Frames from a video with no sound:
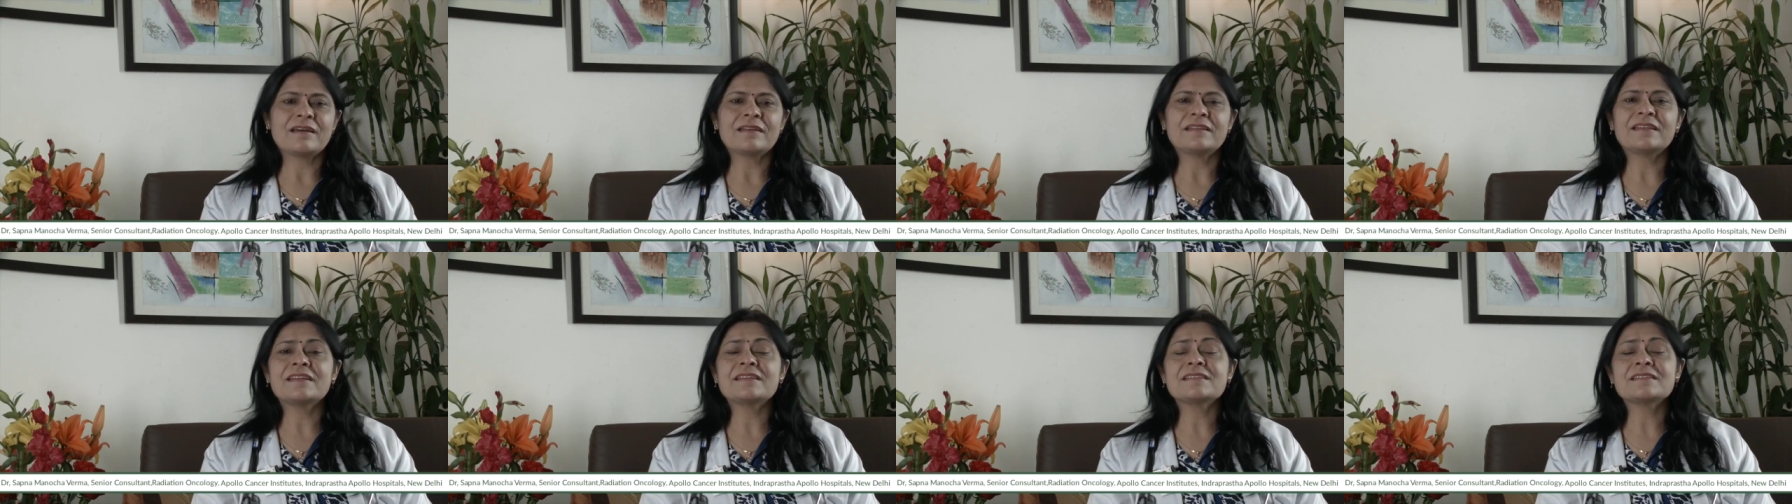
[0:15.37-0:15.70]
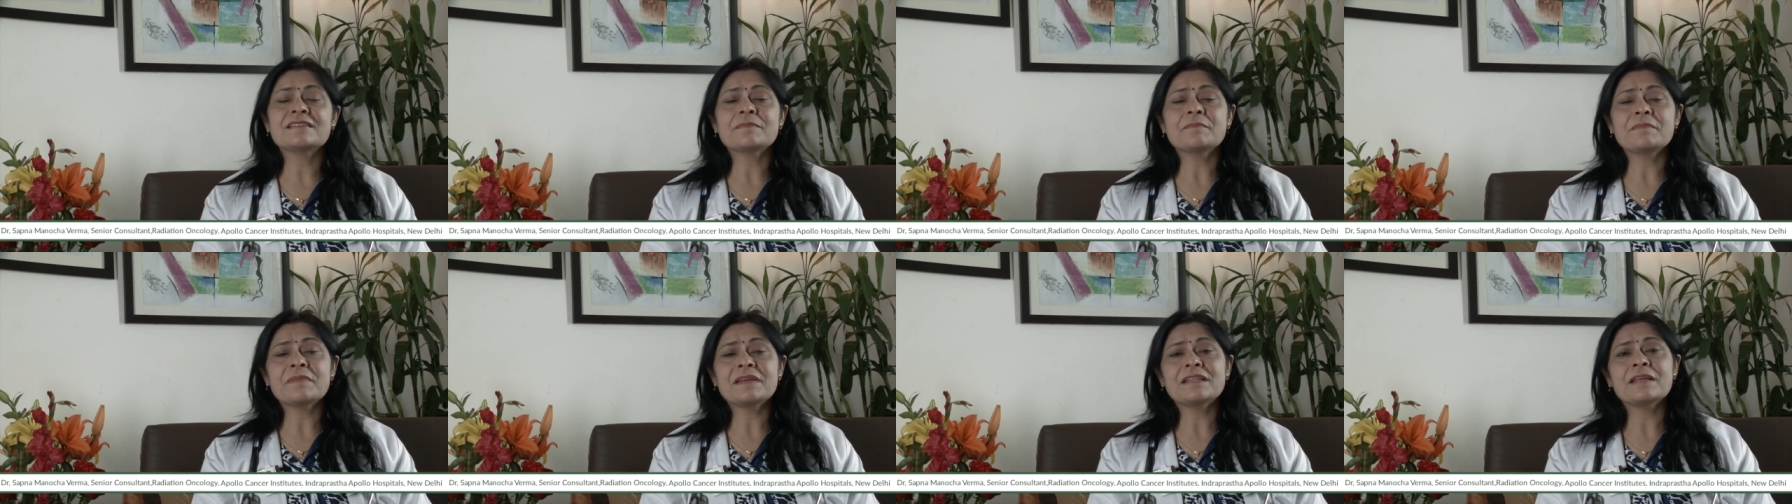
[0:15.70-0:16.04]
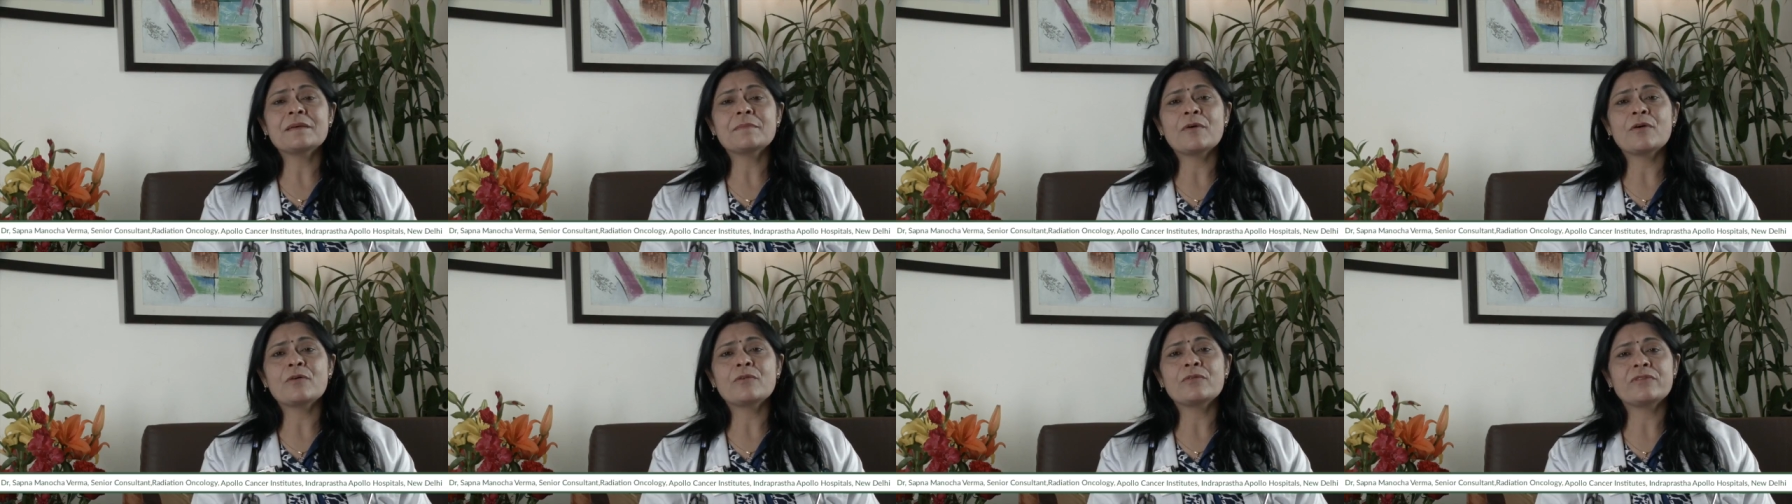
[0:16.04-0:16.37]
There is a myth
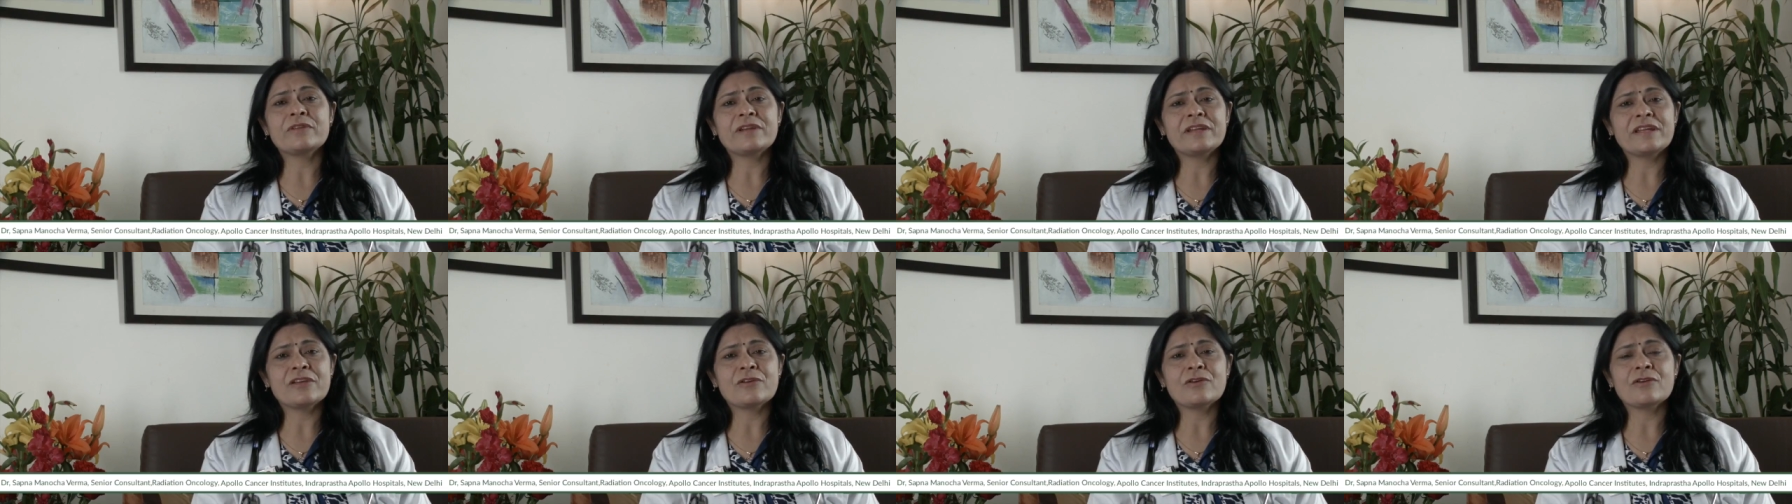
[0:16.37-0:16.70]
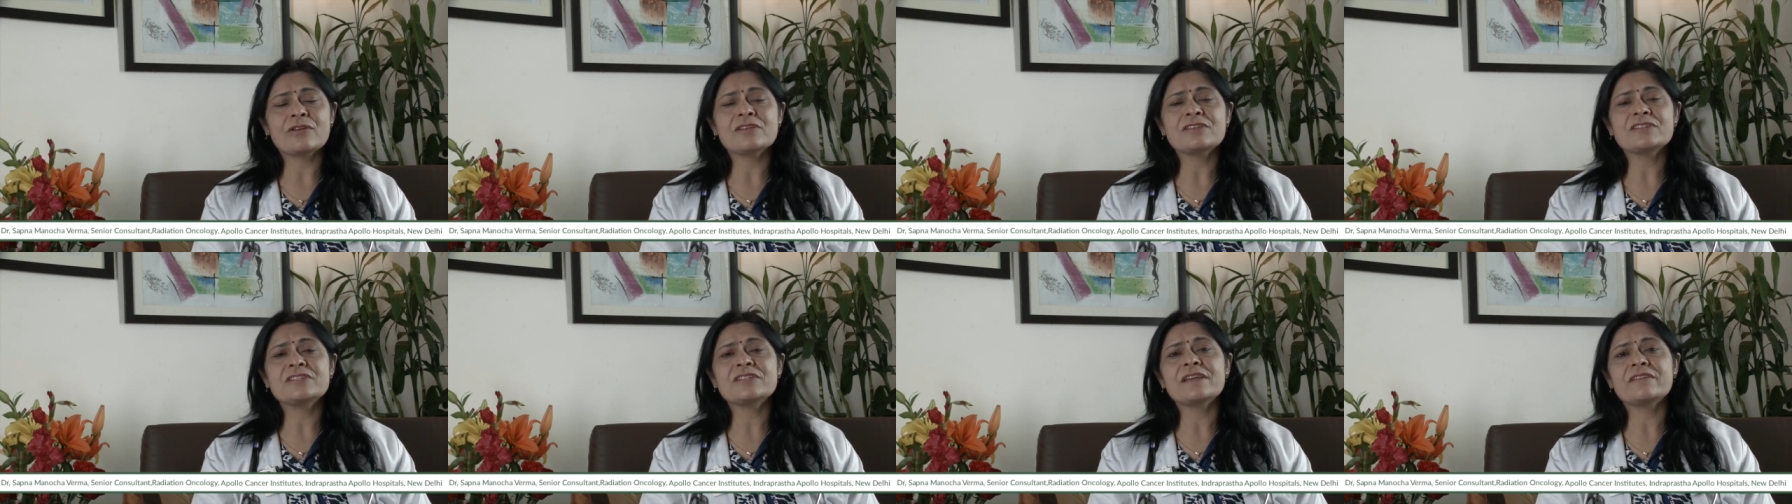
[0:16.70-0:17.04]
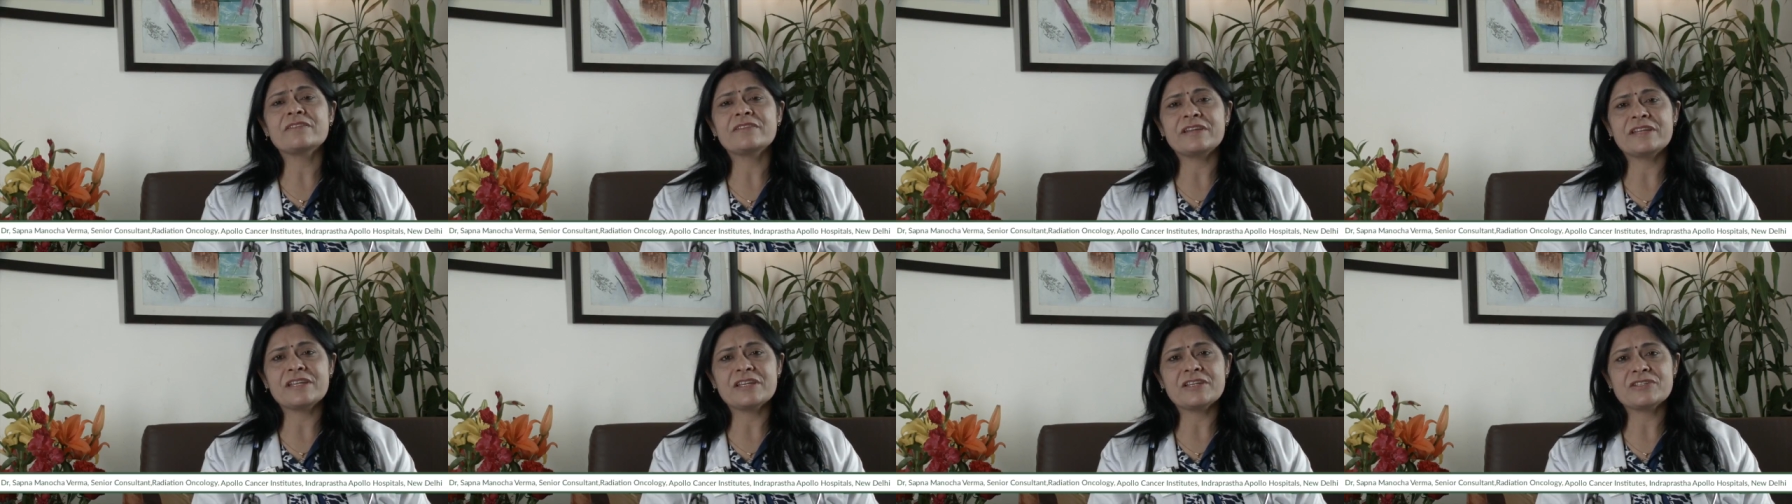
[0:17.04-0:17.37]
about radiology
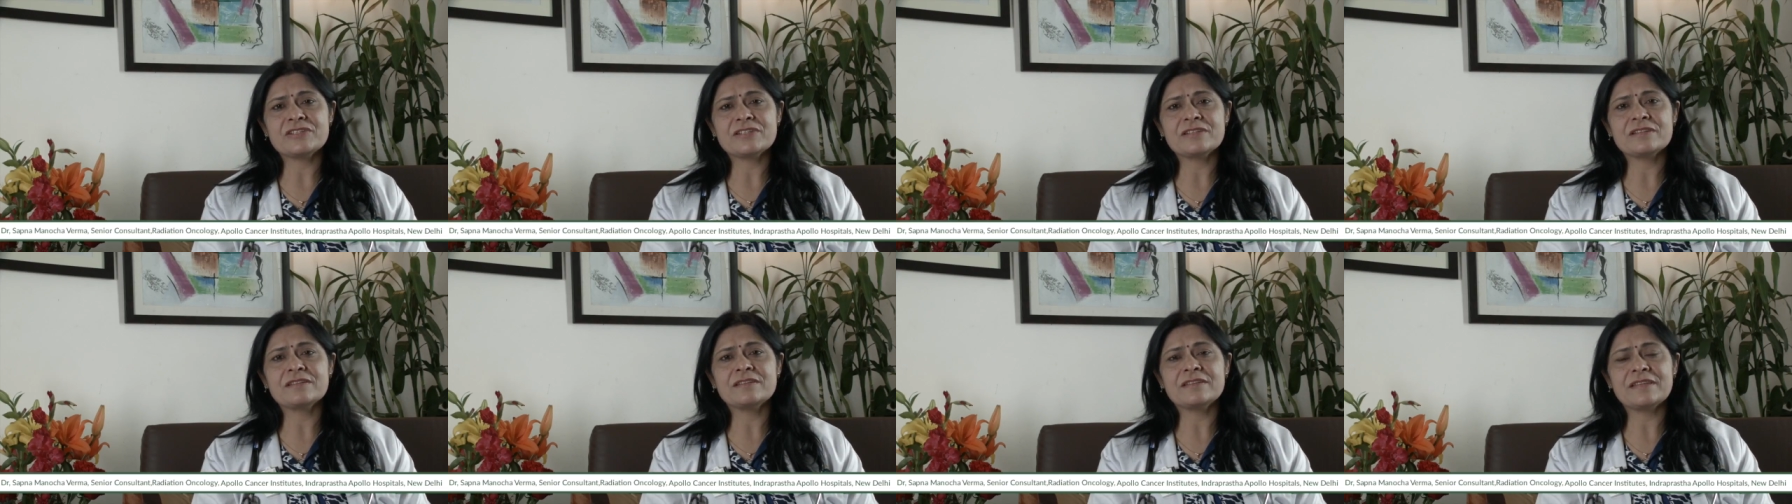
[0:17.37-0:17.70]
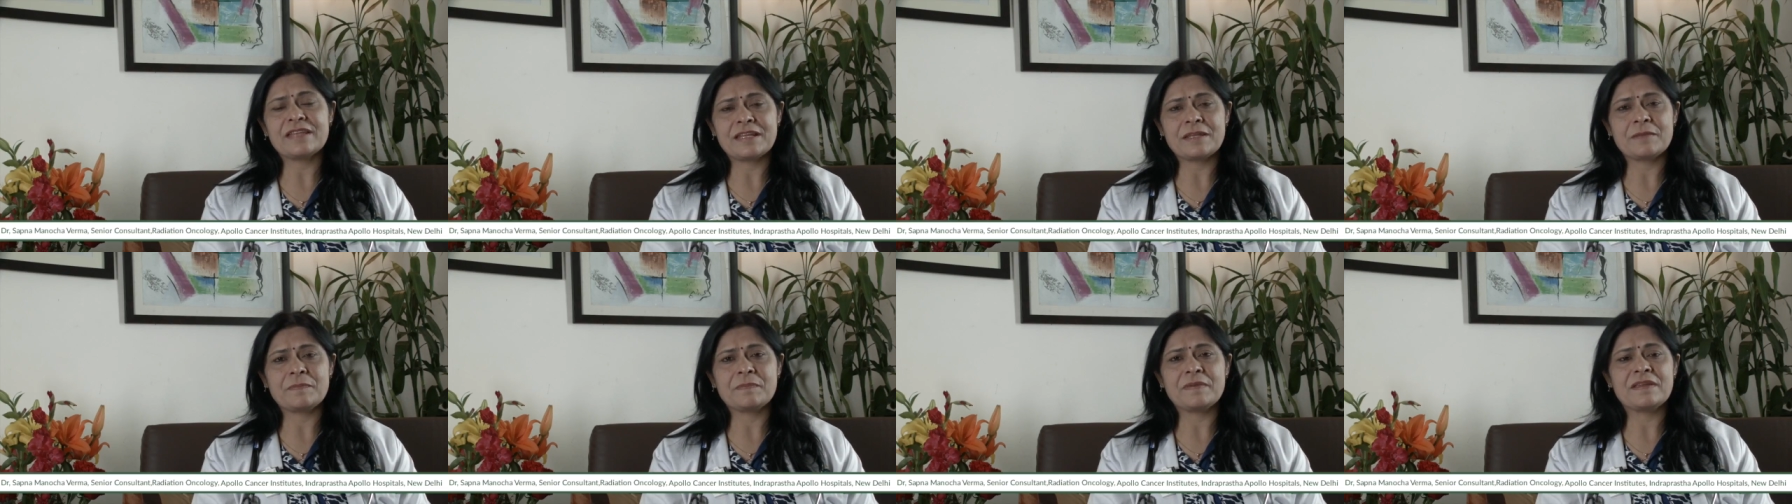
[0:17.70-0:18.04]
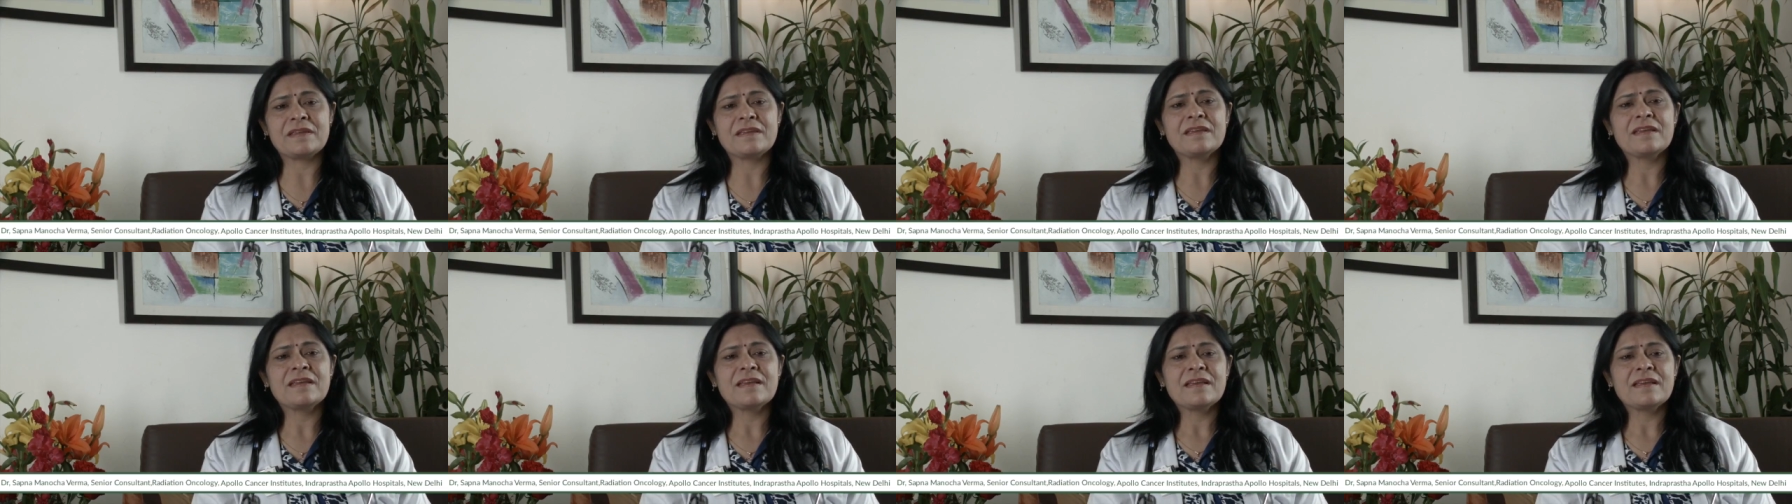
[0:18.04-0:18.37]
and radiation therapy.